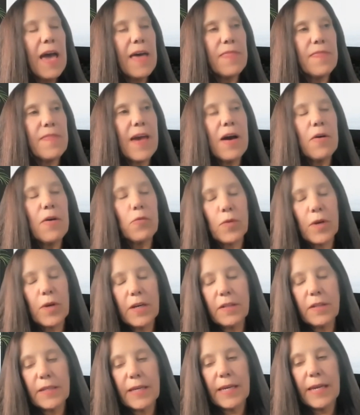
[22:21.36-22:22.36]
And that
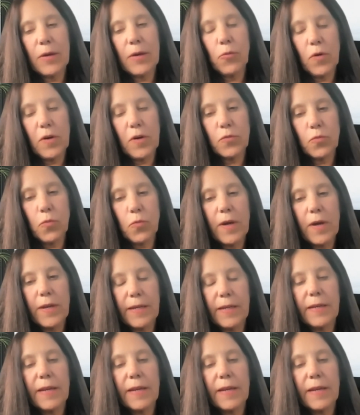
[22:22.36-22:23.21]
really was what